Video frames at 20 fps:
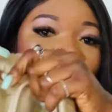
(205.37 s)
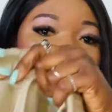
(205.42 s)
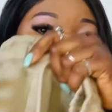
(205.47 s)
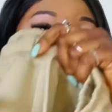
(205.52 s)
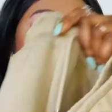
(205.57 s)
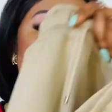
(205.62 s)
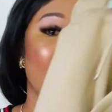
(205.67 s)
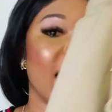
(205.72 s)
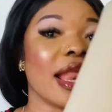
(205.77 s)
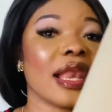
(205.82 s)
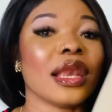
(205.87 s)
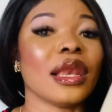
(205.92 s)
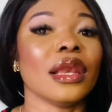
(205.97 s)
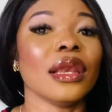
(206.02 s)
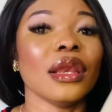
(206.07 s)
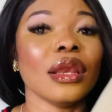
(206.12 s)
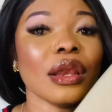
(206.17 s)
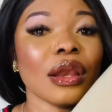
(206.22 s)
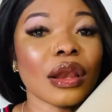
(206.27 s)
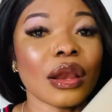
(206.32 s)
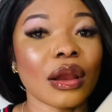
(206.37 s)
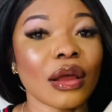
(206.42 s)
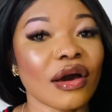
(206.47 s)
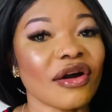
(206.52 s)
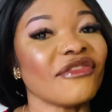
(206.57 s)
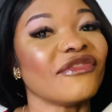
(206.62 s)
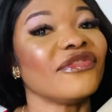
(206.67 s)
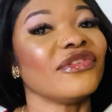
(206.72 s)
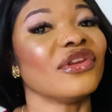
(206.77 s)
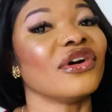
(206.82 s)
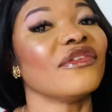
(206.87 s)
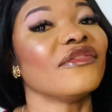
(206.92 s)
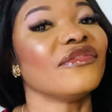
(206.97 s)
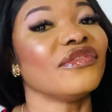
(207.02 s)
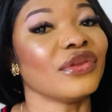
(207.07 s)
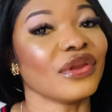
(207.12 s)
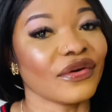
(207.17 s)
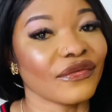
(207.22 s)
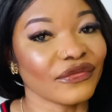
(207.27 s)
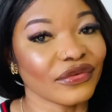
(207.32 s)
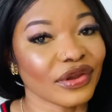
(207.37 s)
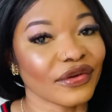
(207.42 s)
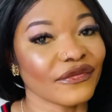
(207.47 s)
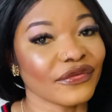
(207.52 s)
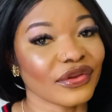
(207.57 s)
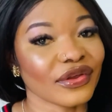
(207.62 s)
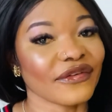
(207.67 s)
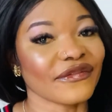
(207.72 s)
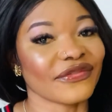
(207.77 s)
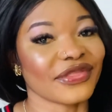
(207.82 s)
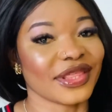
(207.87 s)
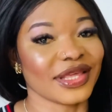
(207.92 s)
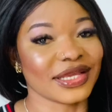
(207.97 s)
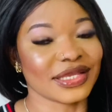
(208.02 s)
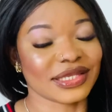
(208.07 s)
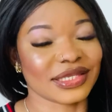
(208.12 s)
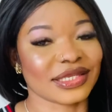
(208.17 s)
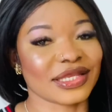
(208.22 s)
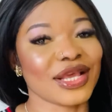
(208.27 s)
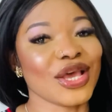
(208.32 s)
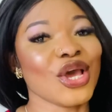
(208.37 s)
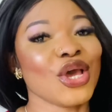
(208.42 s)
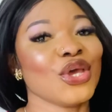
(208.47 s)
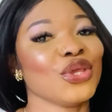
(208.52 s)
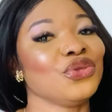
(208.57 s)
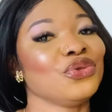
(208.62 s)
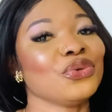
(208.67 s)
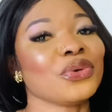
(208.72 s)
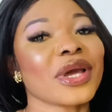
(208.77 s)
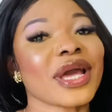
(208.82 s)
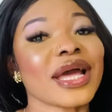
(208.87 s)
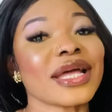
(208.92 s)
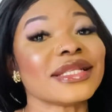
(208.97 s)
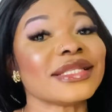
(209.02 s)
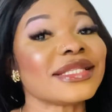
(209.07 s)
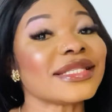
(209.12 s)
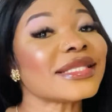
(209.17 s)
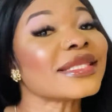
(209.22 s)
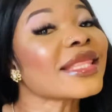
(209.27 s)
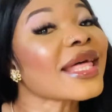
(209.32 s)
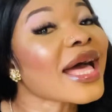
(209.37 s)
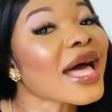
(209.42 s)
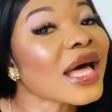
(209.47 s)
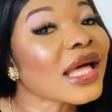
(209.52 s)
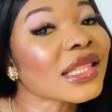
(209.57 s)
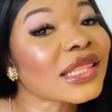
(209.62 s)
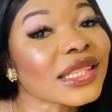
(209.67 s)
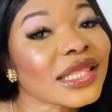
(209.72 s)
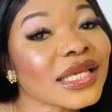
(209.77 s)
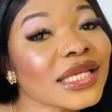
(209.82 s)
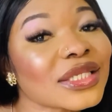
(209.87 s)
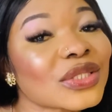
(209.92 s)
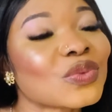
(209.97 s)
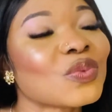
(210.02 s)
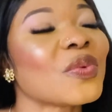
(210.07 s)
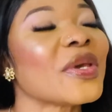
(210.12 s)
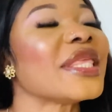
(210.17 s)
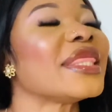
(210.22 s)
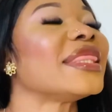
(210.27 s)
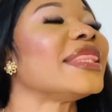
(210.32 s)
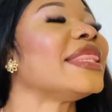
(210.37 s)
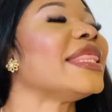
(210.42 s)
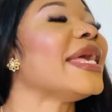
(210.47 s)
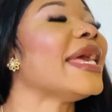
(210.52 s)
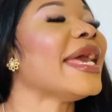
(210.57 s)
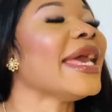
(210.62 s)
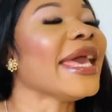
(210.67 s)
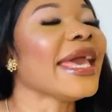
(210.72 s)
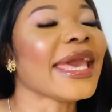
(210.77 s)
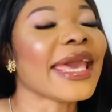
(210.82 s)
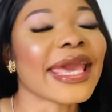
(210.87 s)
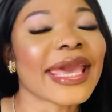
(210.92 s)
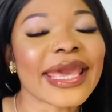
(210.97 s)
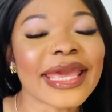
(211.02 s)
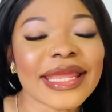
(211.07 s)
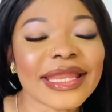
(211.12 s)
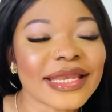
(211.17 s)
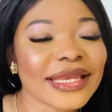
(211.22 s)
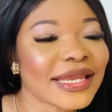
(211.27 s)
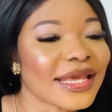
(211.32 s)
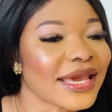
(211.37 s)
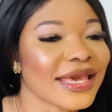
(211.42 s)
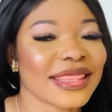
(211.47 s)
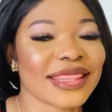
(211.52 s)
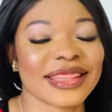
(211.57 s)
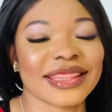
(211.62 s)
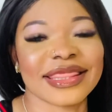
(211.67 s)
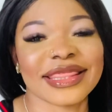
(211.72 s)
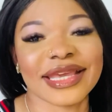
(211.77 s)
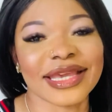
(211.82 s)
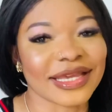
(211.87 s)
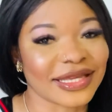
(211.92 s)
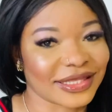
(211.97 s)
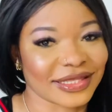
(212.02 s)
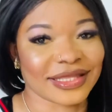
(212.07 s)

I love this. You can style this with anything.